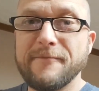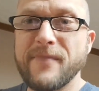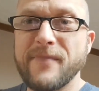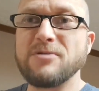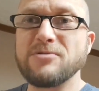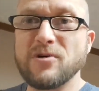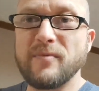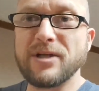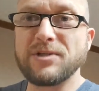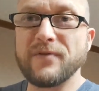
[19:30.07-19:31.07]
thank you so
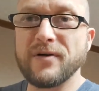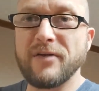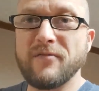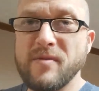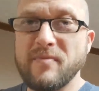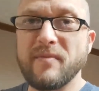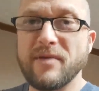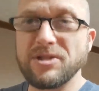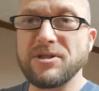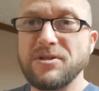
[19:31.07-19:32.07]
much for giving me
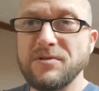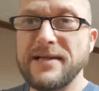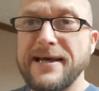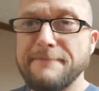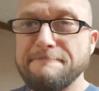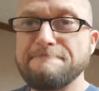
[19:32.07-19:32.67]
permission to do that.